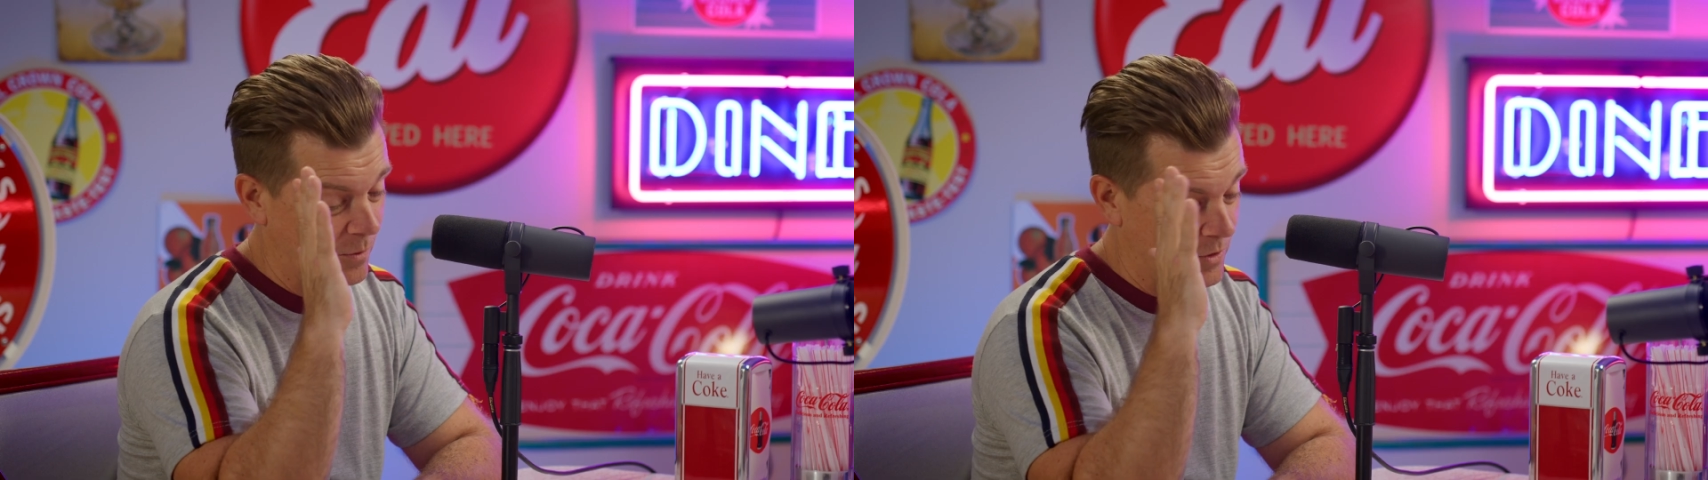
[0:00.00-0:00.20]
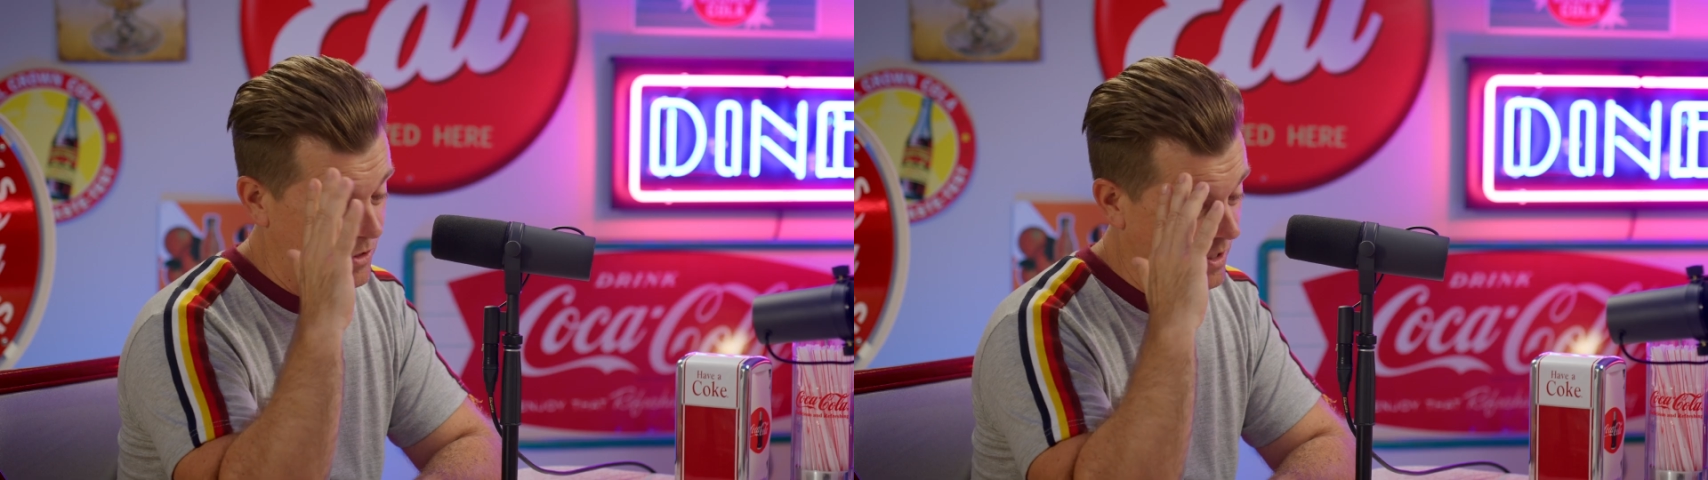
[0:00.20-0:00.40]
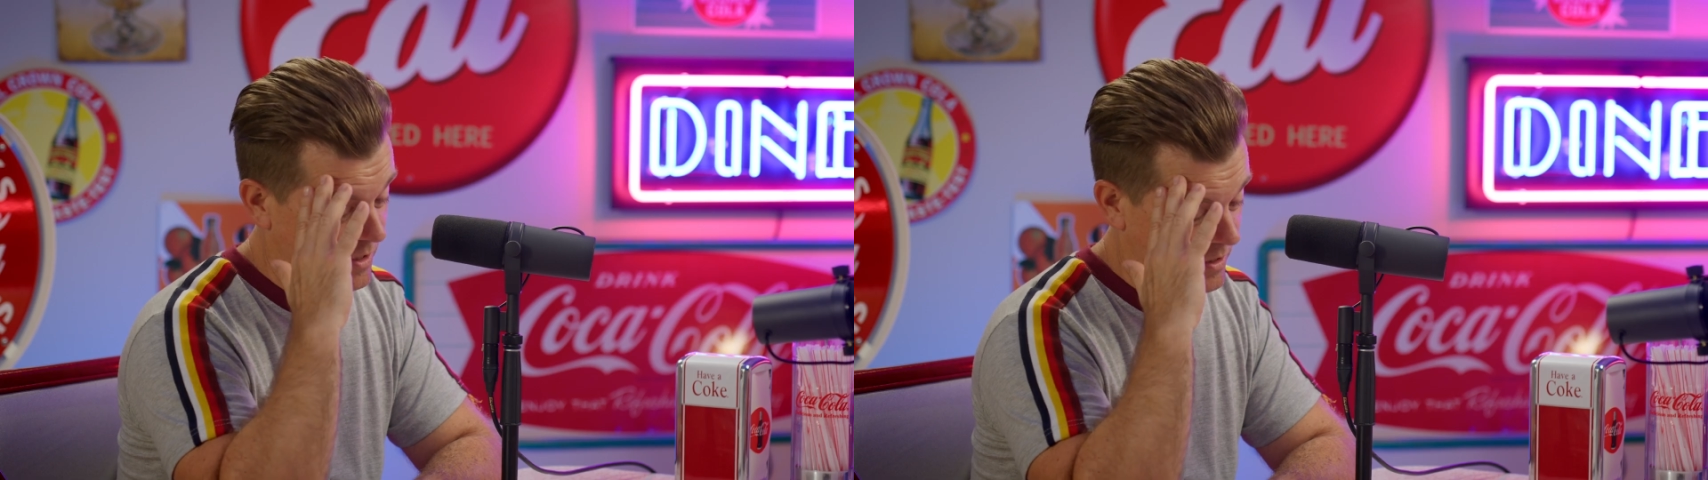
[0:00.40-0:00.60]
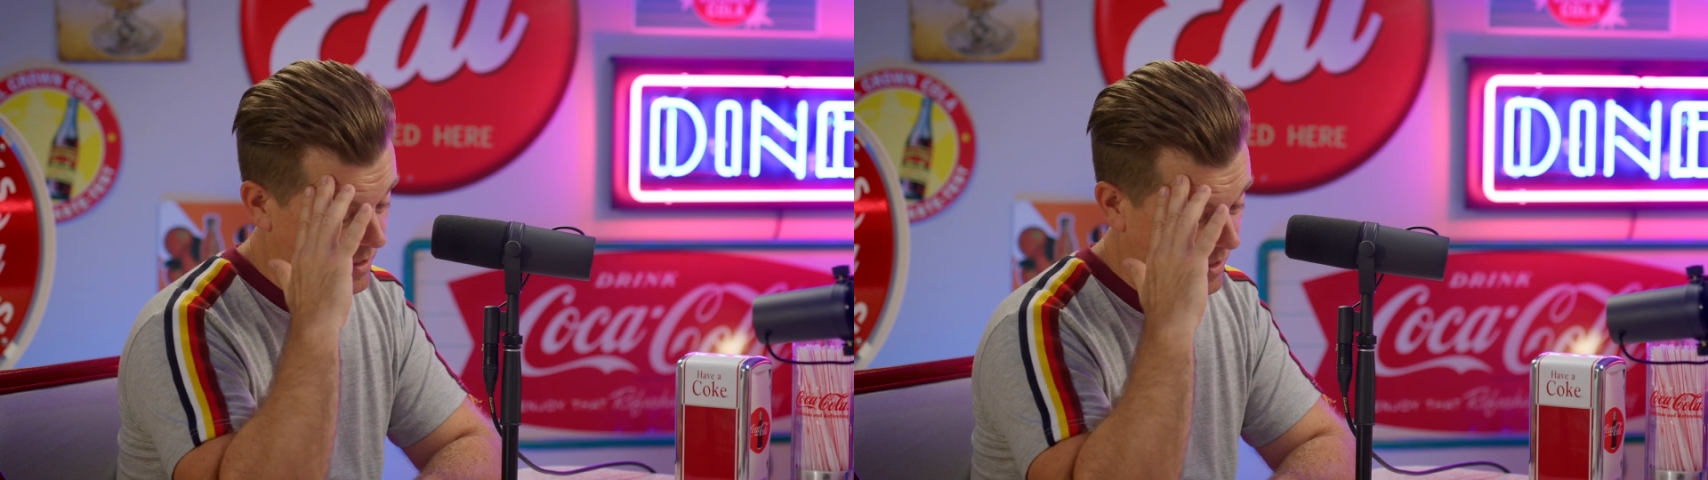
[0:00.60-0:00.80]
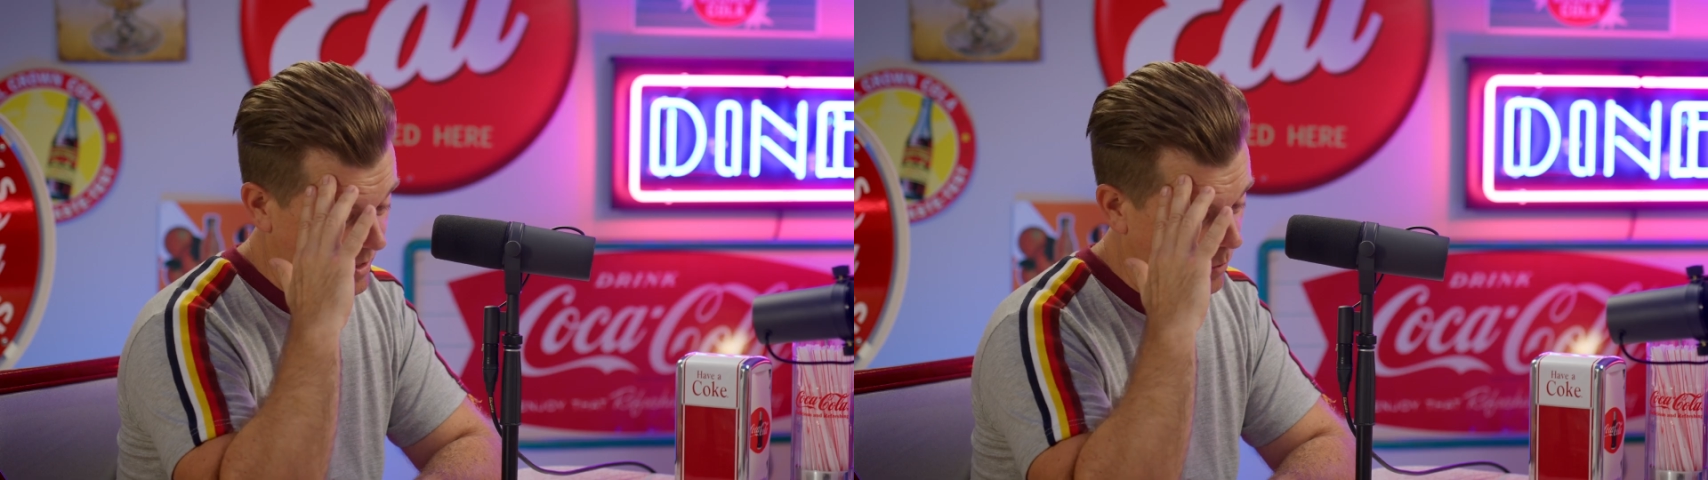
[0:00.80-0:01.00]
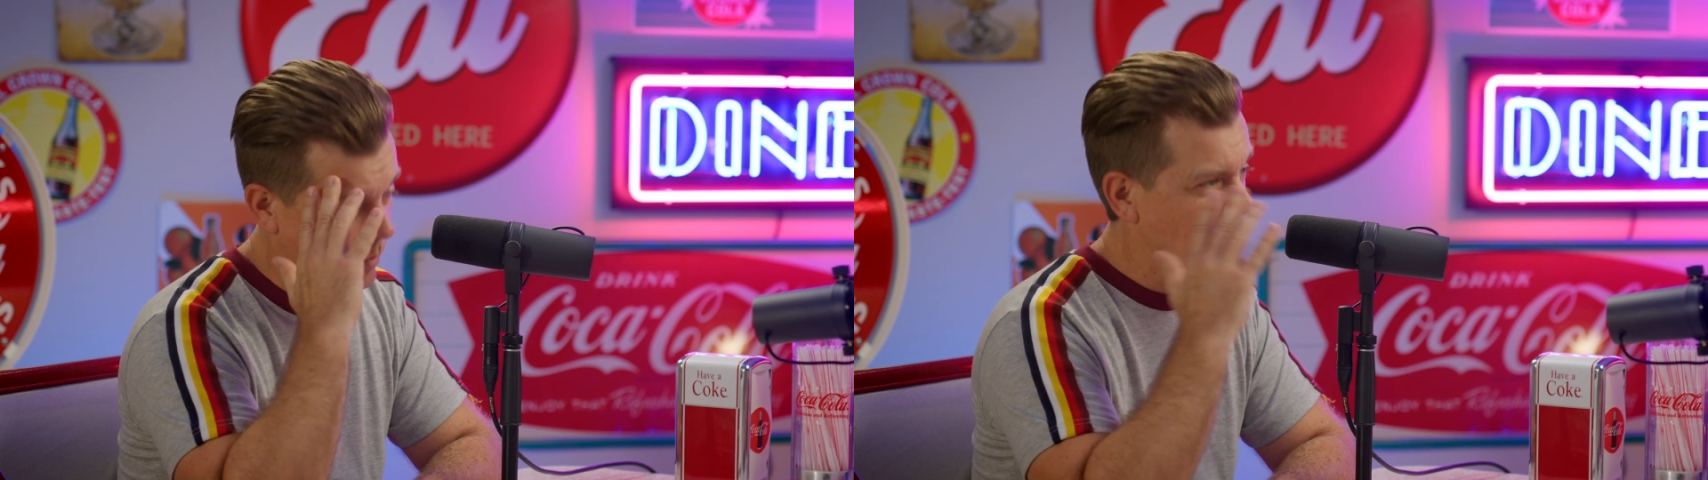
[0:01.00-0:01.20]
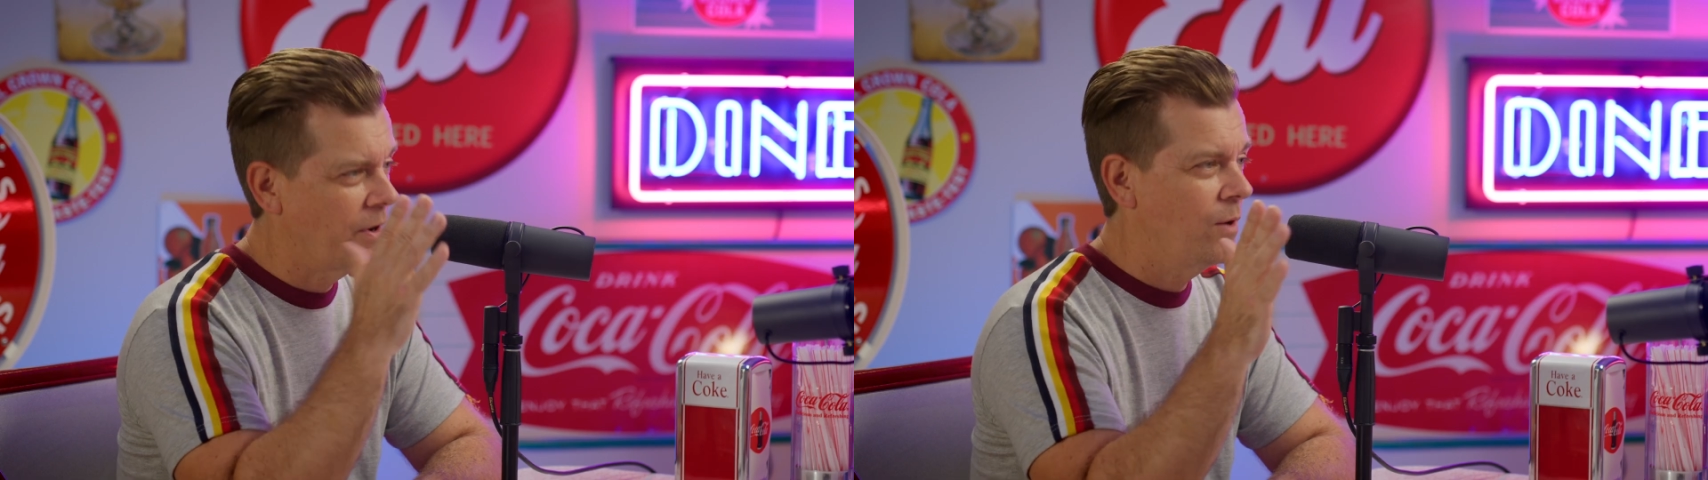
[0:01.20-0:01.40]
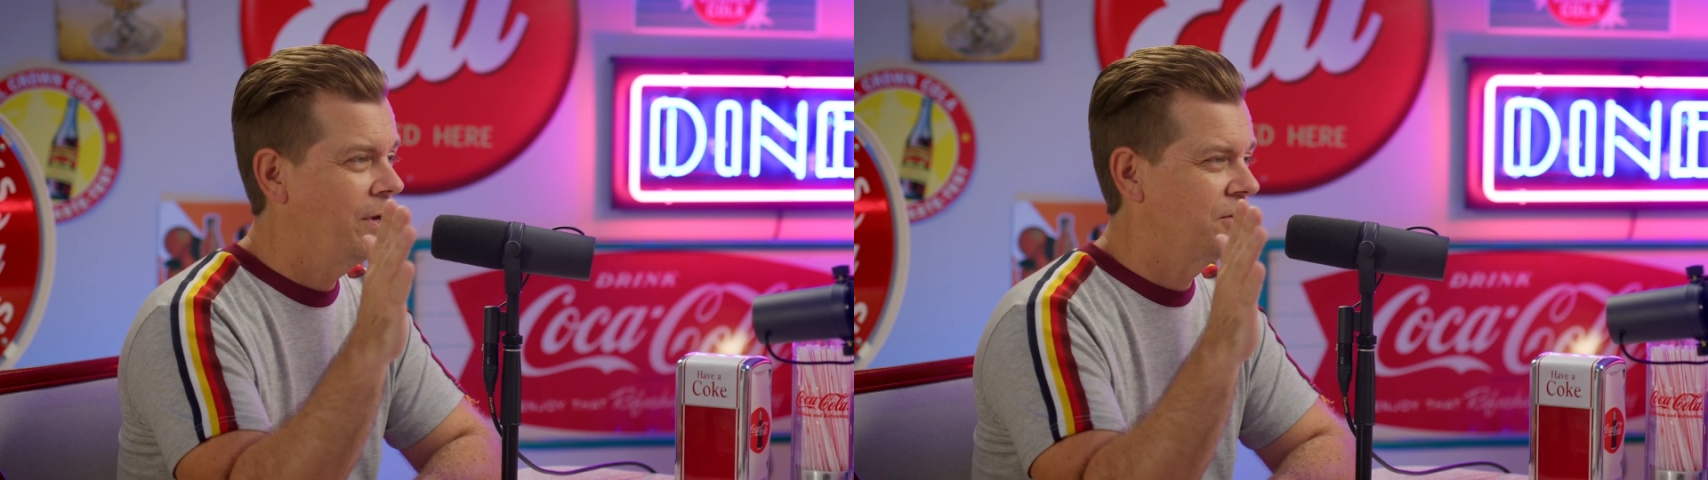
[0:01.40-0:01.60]
it was just, what a
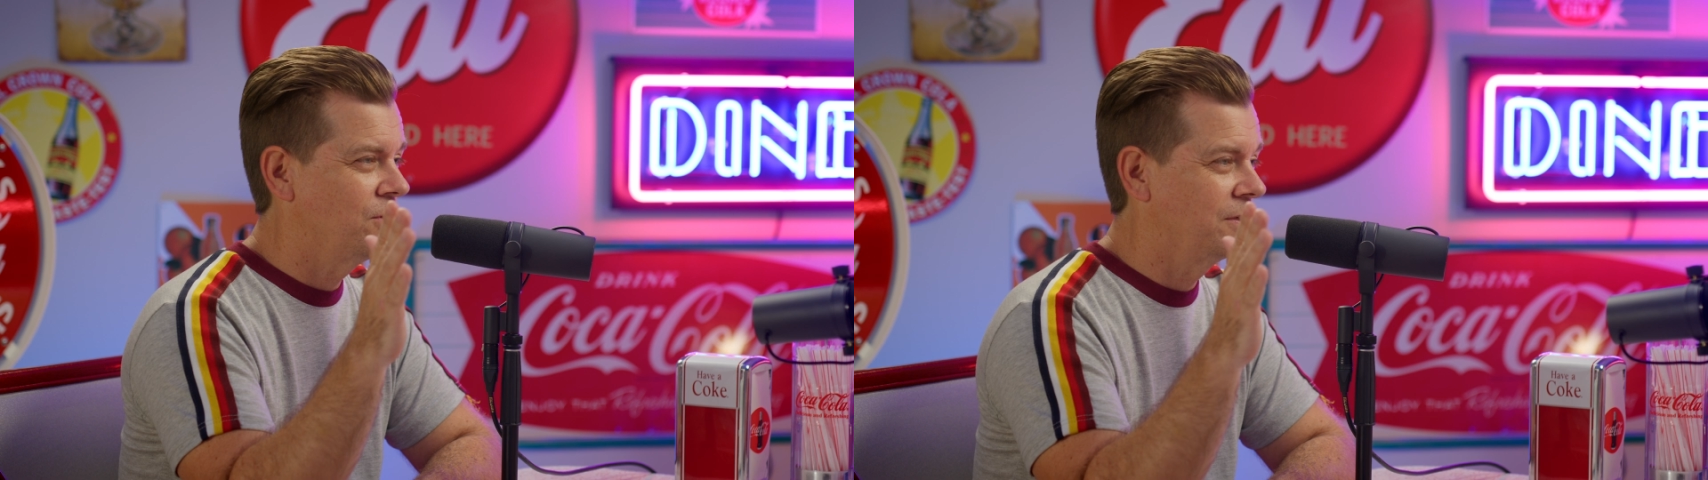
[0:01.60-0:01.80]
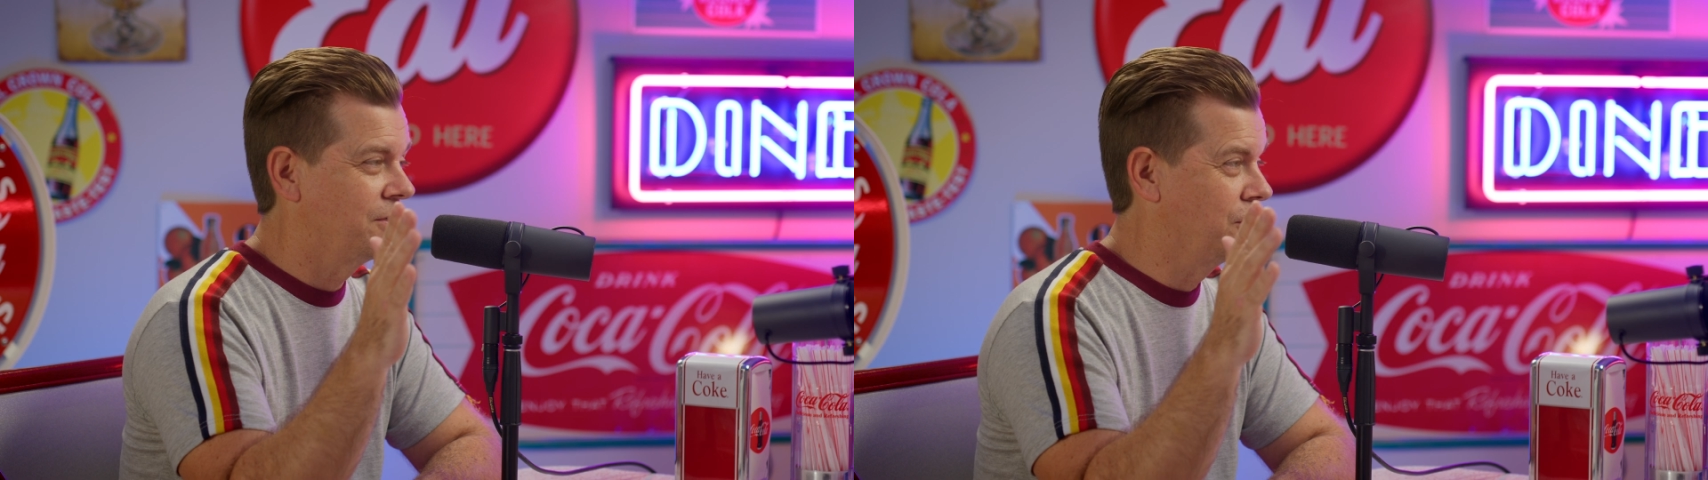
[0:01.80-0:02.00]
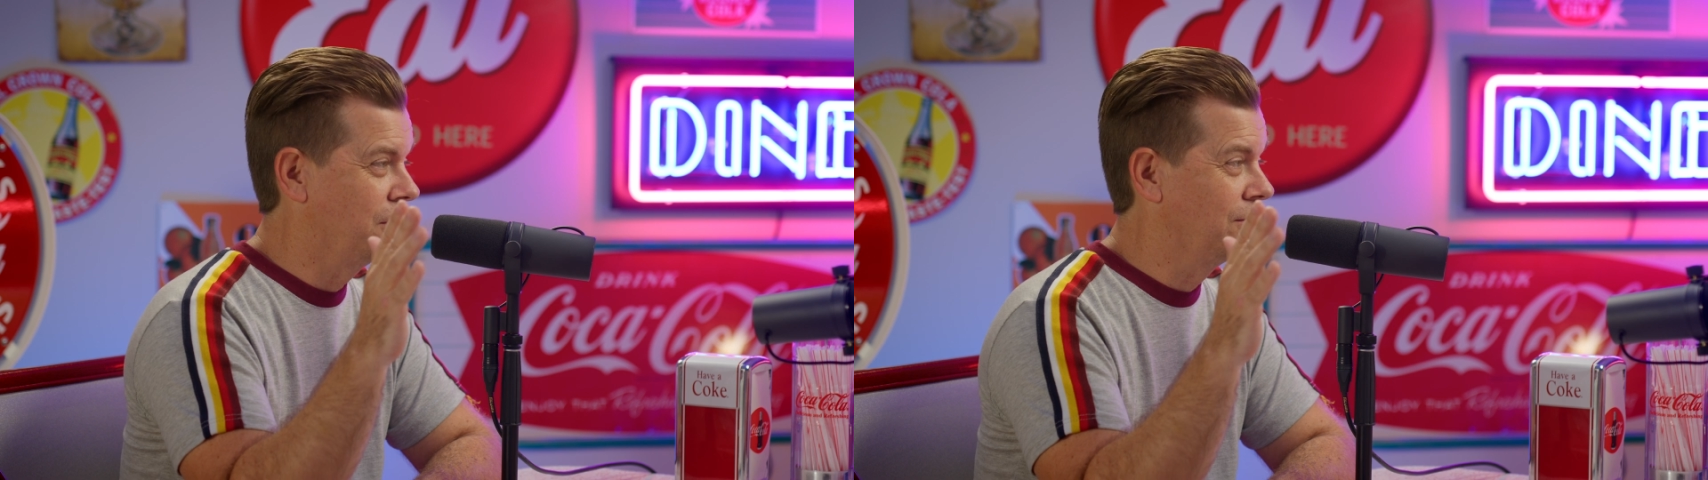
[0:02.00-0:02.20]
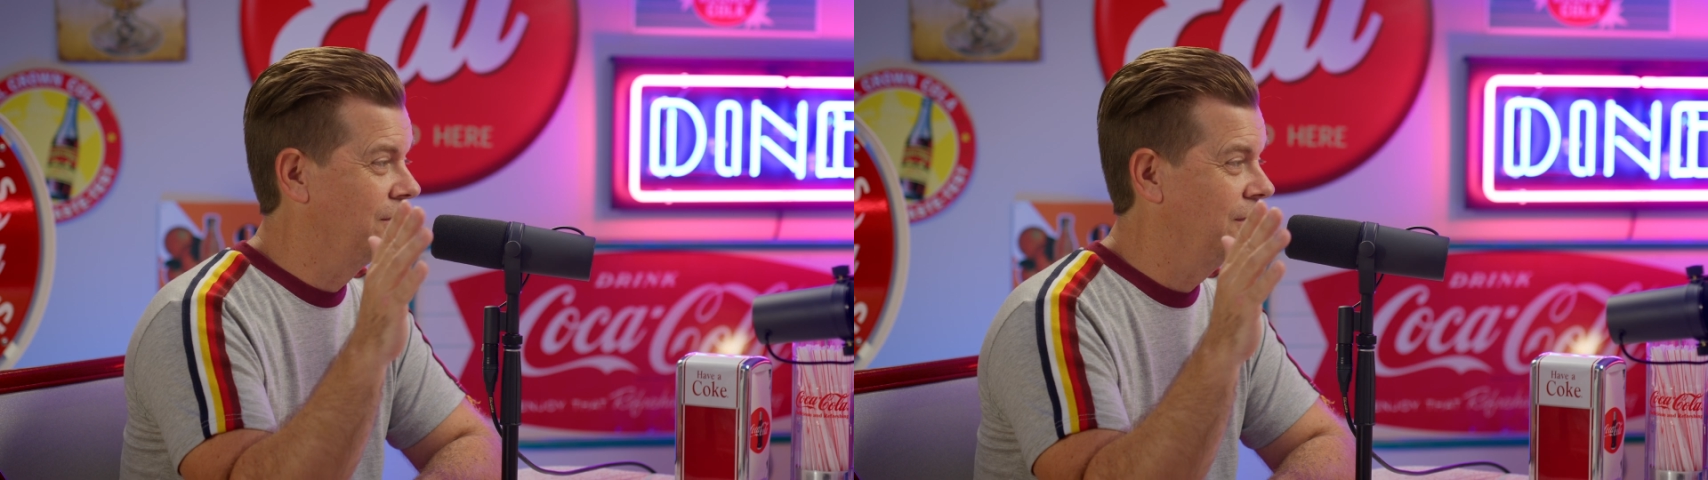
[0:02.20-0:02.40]
great way to start the show.